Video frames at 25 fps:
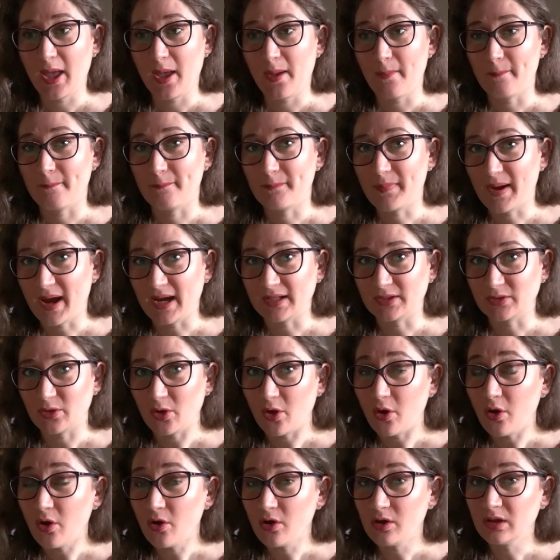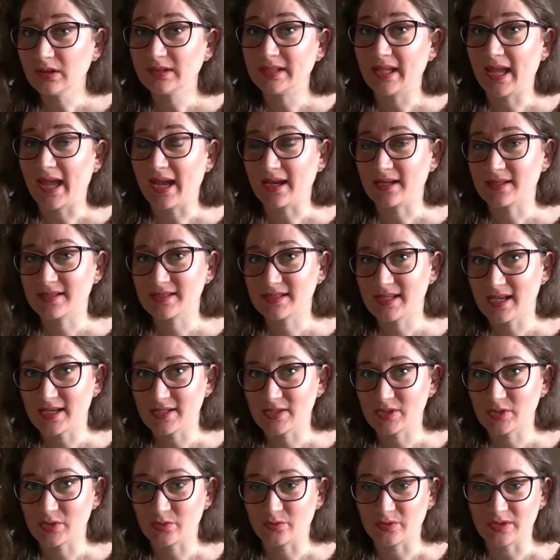But all the
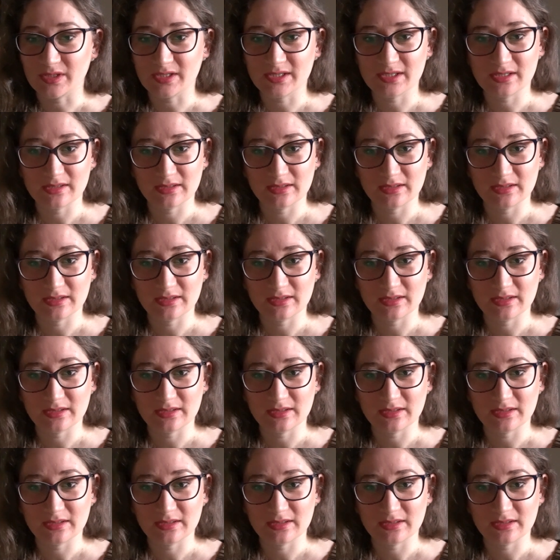accessories,